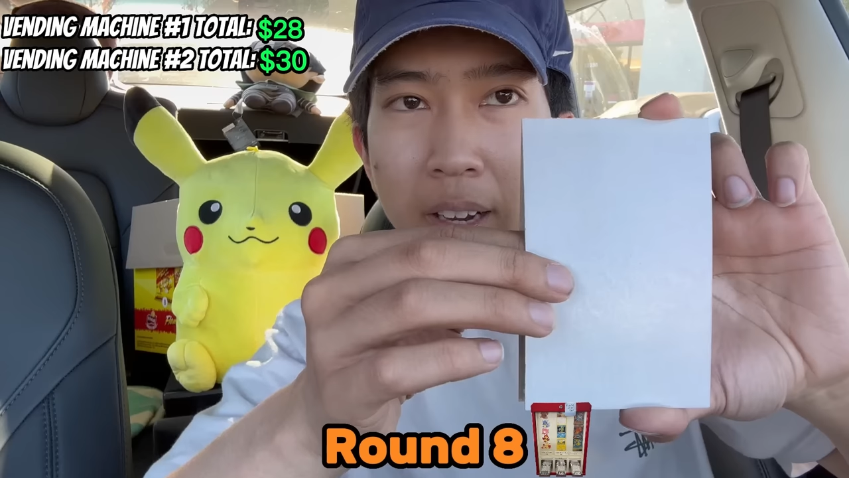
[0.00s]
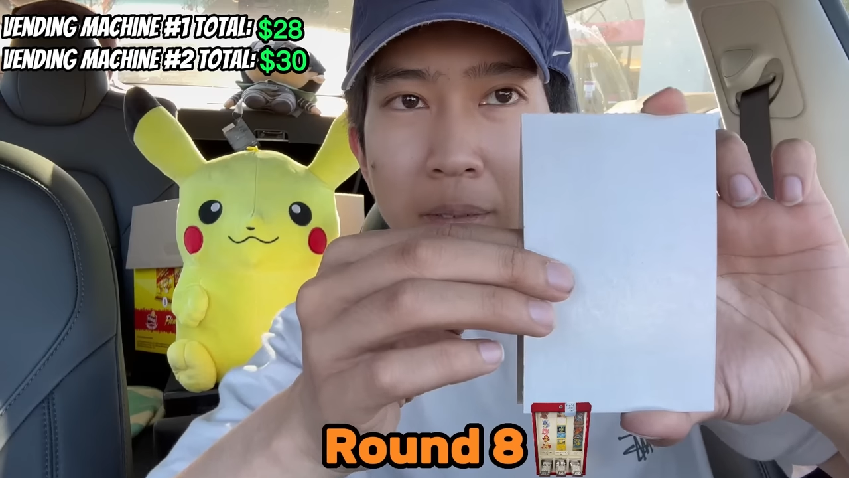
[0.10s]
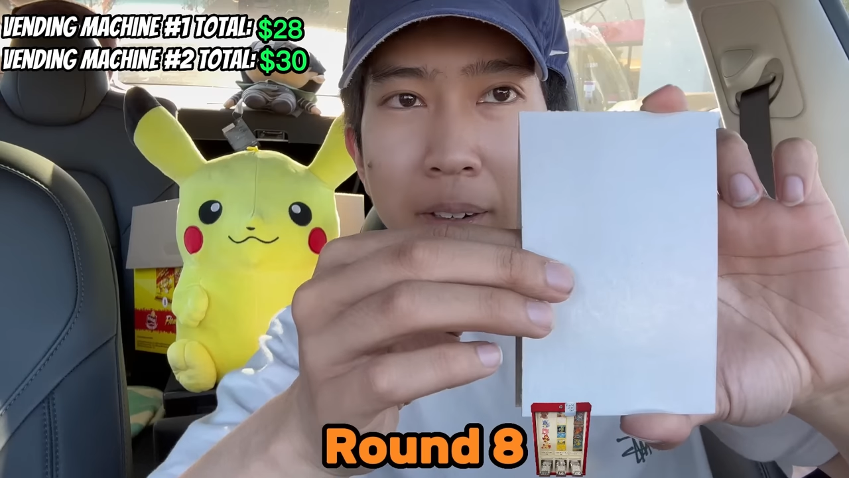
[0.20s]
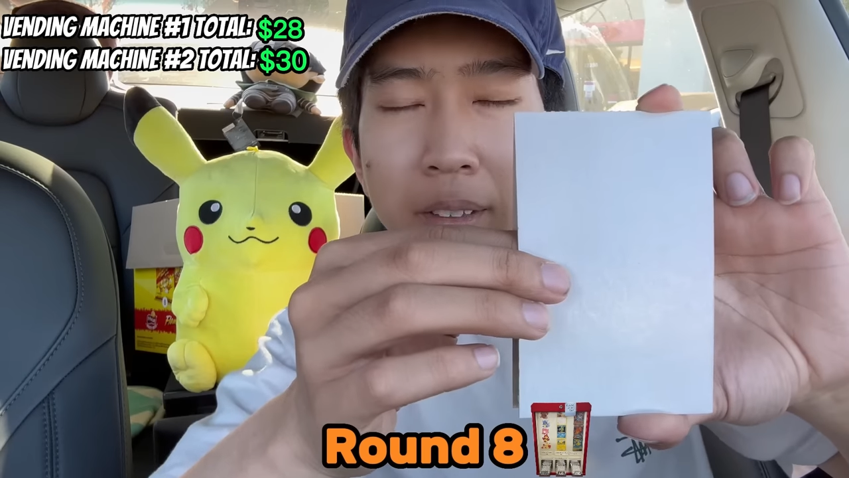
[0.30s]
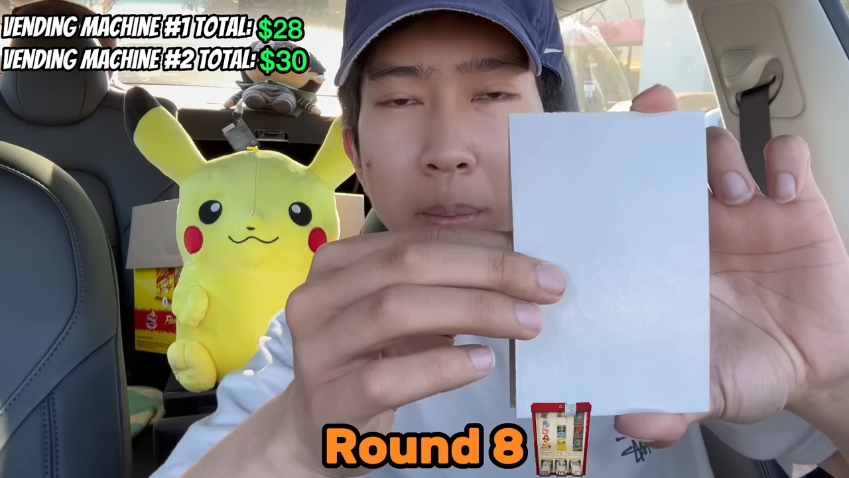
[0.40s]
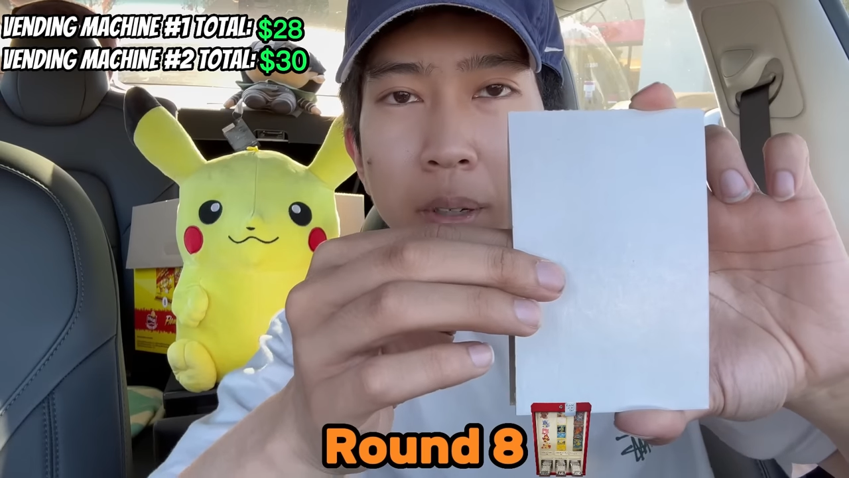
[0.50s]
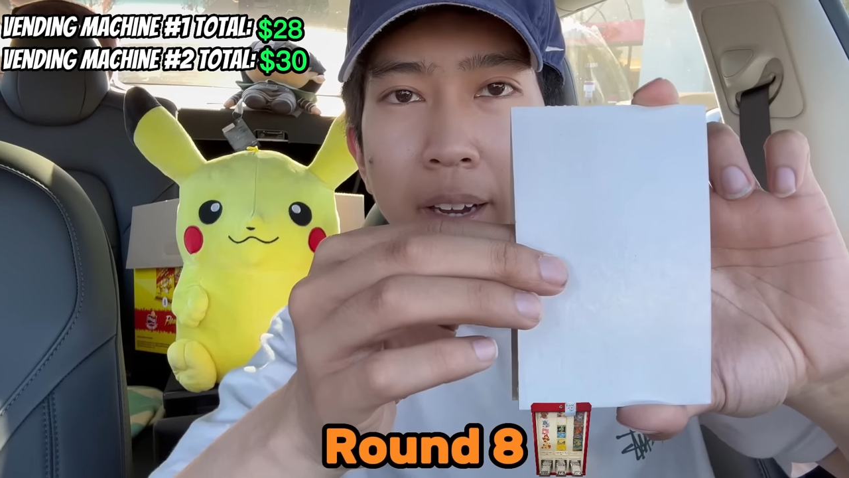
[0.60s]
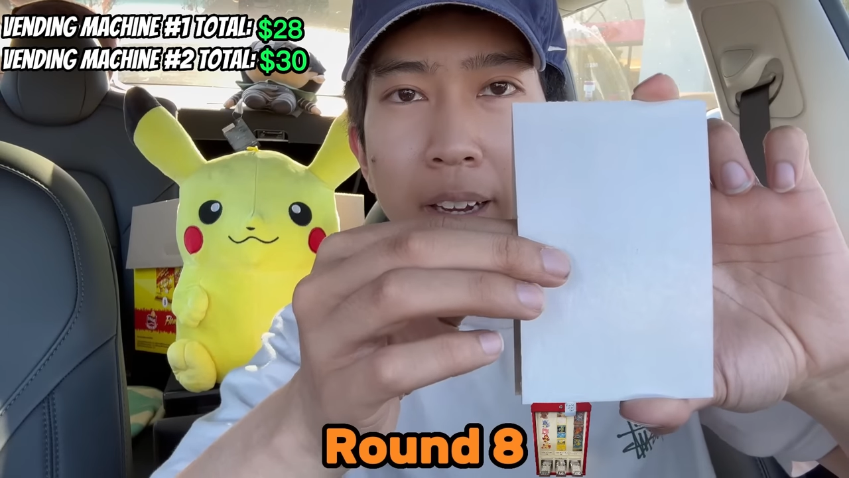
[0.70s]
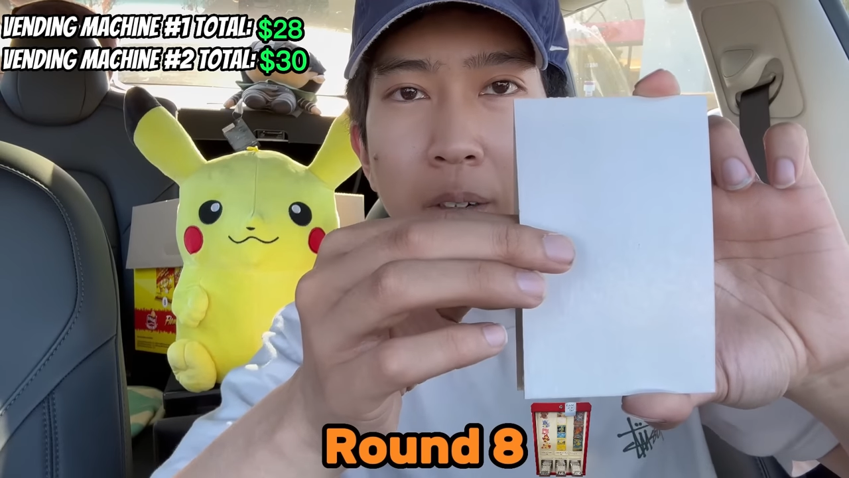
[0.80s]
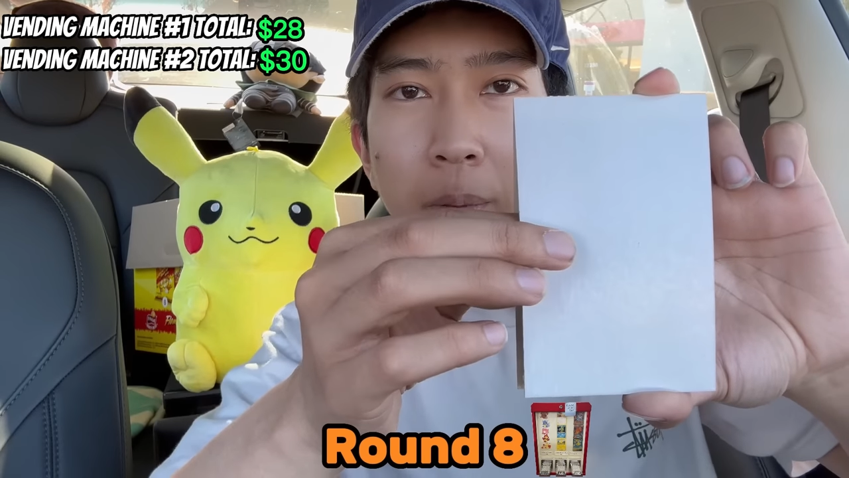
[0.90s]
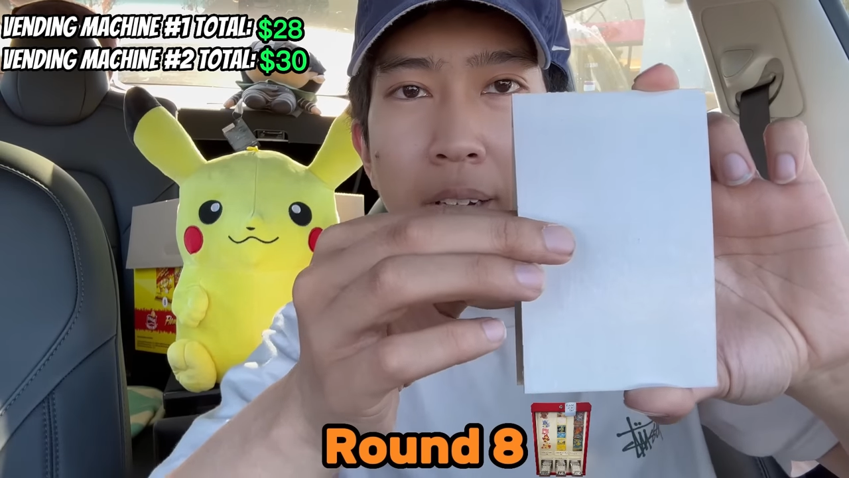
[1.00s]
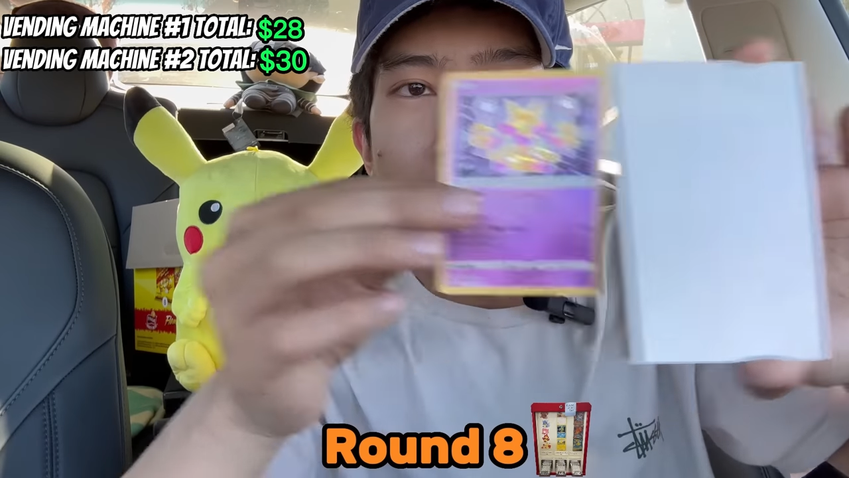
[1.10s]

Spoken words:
Okay, round number 8, we